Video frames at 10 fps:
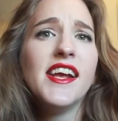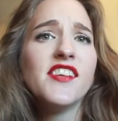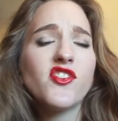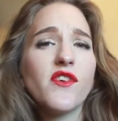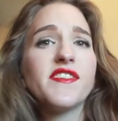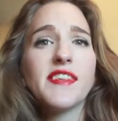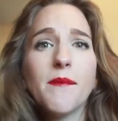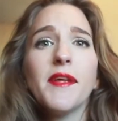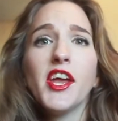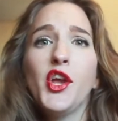So if
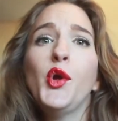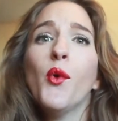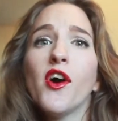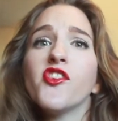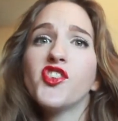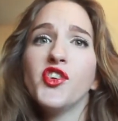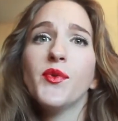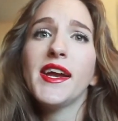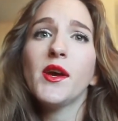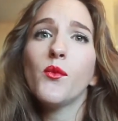something you are
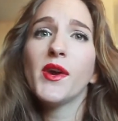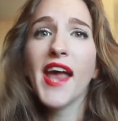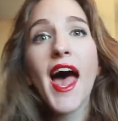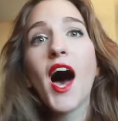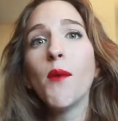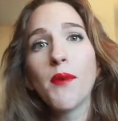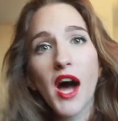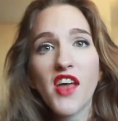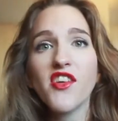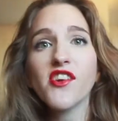doing would help
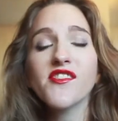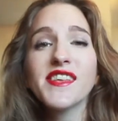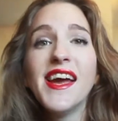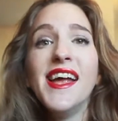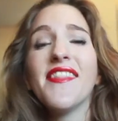others,